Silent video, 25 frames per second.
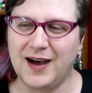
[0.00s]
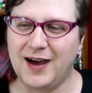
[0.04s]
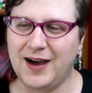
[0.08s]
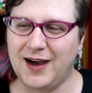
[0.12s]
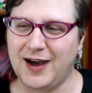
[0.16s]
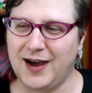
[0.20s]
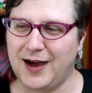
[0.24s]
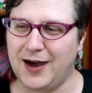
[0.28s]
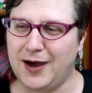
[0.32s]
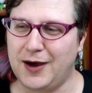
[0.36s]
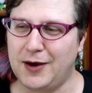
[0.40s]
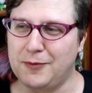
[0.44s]

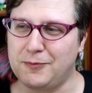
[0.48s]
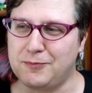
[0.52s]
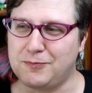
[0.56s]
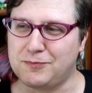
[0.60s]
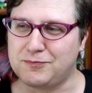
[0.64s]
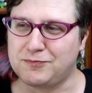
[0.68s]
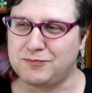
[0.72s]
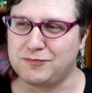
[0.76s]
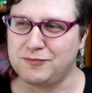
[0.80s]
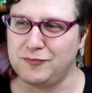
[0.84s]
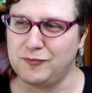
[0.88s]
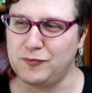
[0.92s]
Uh
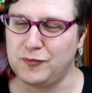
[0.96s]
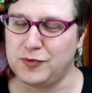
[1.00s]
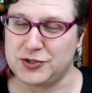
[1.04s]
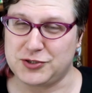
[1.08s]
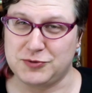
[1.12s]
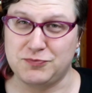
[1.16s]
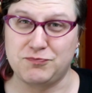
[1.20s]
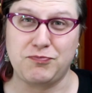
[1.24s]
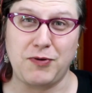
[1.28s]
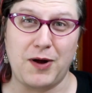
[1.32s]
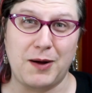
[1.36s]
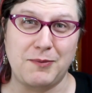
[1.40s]
which
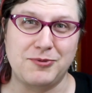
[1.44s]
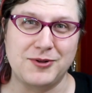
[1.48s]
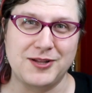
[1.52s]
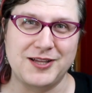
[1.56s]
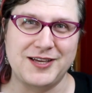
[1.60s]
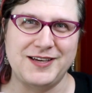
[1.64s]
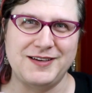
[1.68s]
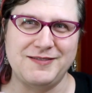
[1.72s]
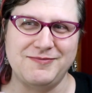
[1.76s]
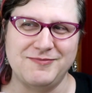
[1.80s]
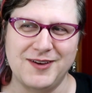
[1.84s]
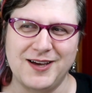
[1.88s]

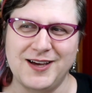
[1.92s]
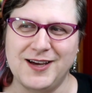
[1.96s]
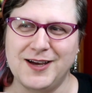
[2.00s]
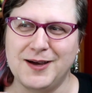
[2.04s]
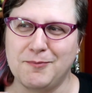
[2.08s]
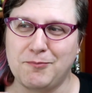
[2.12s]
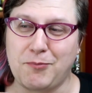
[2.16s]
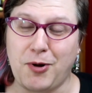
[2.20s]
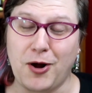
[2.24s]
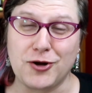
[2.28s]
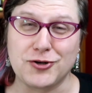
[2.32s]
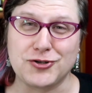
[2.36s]
probably
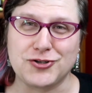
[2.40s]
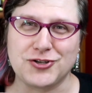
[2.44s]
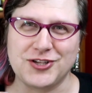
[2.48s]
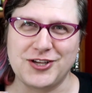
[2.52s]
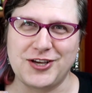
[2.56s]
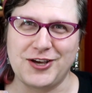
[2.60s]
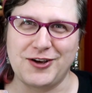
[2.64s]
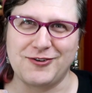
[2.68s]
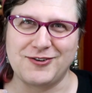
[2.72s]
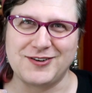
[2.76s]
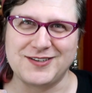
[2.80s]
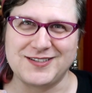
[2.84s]

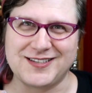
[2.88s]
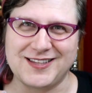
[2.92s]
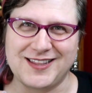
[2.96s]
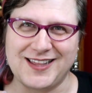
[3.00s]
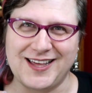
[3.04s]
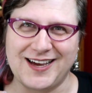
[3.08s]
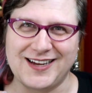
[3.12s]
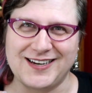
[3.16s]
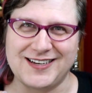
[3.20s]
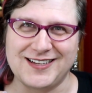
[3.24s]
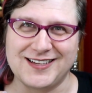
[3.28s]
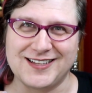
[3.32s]
partially owing to
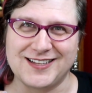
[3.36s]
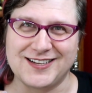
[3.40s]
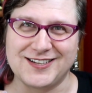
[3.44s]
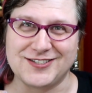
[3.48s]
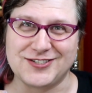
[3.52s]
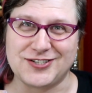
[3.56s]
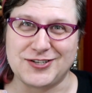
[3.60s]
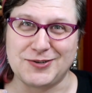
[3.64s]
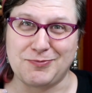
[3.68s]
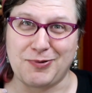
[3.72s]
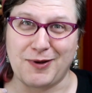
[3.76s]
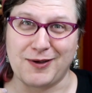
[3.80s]
the idea
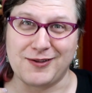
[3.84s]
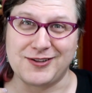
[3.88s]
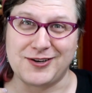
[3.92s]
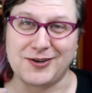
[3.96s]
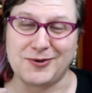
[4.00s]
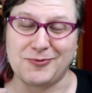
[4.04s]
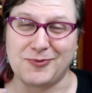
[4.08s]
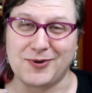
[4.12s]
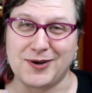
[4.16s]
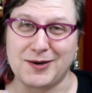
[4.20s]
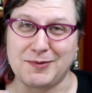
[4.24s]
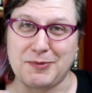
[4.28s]
that she probably
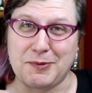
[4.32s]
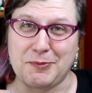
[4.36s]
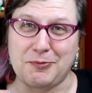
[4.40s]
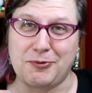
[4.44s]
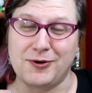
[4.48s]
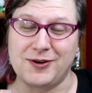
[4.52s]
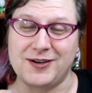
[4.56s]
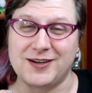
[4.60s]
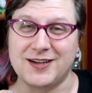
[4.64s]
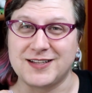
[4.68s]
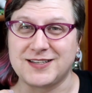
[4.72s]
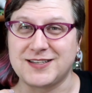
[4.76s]
didn't want to be
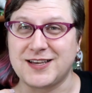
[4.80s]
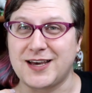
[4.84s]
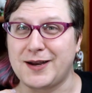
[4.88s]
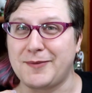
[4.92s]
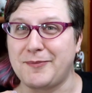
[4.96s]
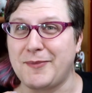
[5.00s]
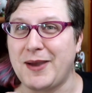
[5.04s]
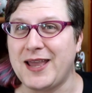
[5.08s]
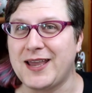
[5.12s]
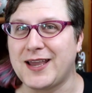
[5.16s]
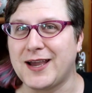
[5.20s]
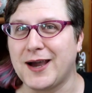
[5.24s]
putting a ton
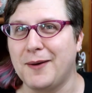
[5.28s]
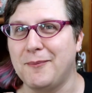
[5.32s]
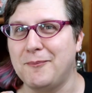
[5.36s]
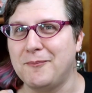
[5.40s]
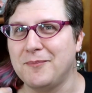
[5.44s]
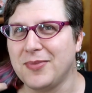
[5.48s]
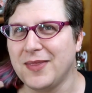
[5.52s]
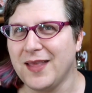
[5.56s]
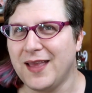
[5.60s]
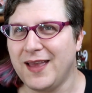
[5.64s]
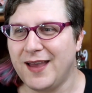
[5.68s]
of makeup.